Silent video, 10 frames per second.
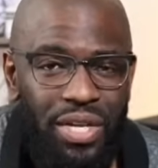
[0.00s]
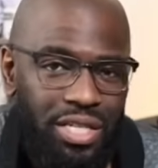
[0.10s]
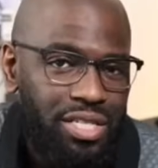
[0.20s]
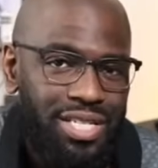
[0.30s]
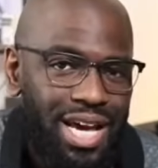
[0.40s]
It
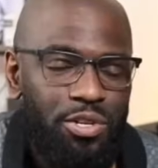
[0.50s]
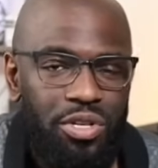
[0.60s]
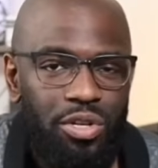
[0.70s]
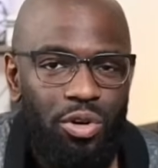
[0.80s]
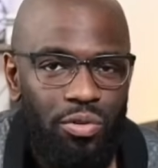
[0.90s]
just sounds
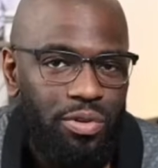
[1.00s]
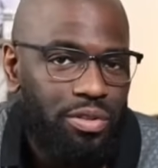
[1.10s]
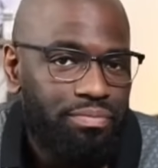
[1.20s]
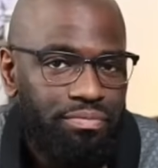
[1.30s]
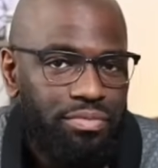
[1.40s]
good
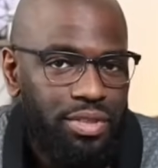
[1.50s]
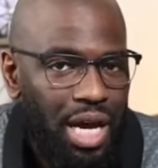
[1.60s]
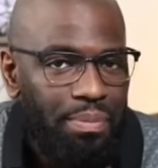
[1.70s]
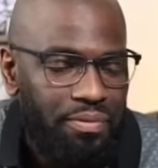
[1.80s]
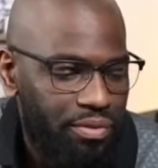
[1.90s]
over
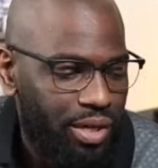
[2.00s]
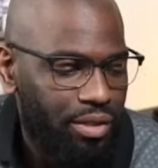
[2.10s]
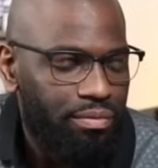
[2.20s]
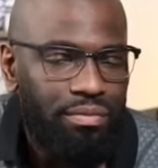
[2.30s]
top of it, right?